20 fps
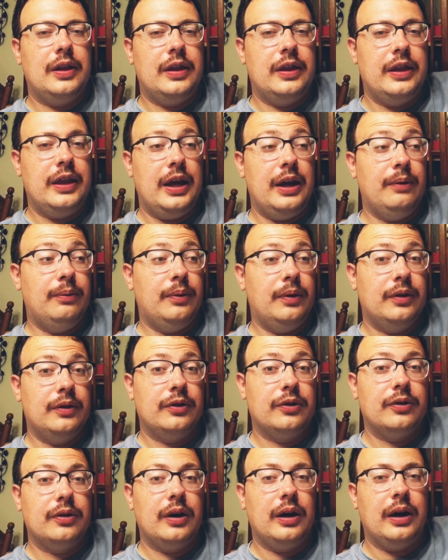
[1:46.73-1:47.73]
They were
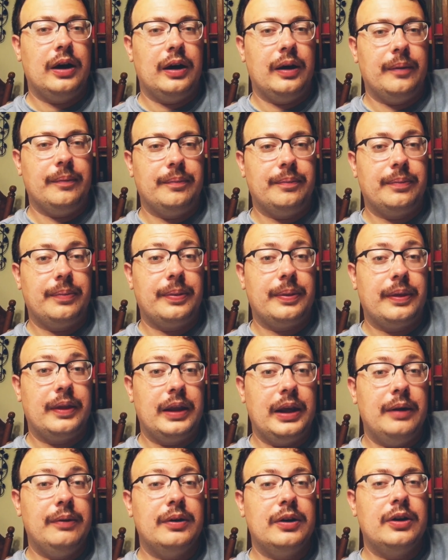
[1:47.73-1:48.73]

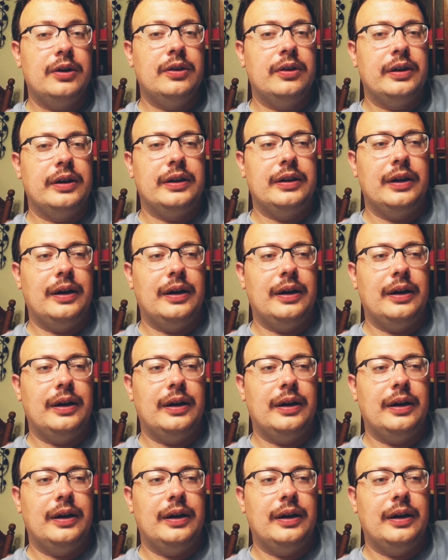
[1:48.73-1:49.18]
they were good.